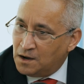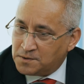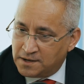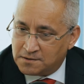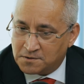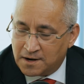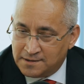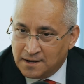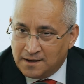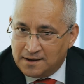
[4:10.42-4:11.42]
Okay,
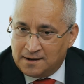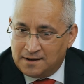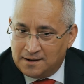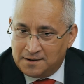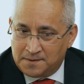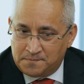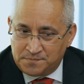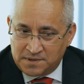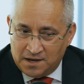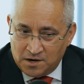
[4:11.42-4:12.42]
great.
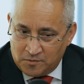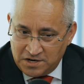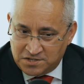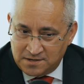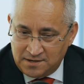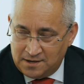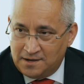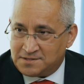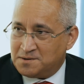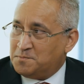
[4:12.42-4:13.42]
Innovation
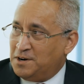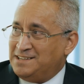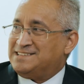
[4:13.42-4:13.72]
is important.